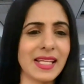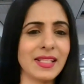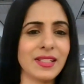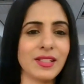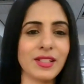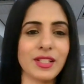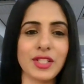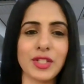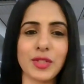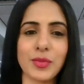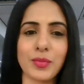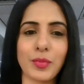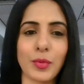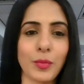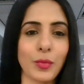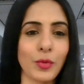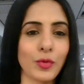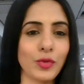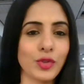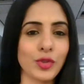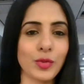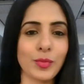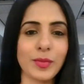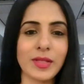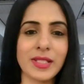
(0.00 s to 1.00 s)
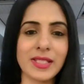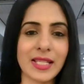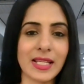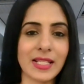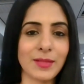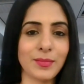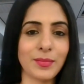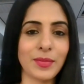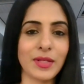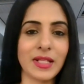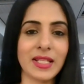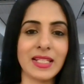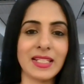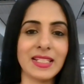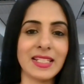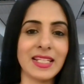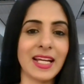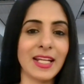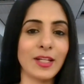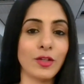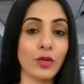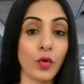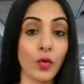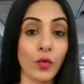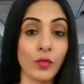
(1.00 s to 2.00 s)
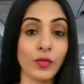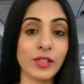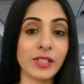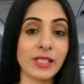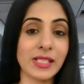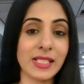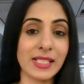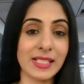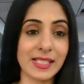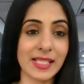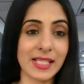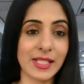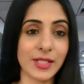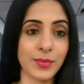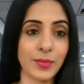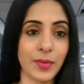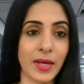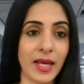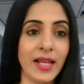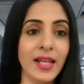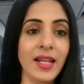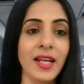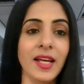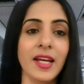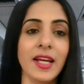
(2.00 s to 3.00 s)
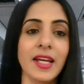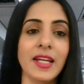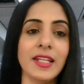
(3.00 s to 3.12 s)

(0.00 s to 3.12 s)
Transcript: centers proposed to be set up in India and overseas as well.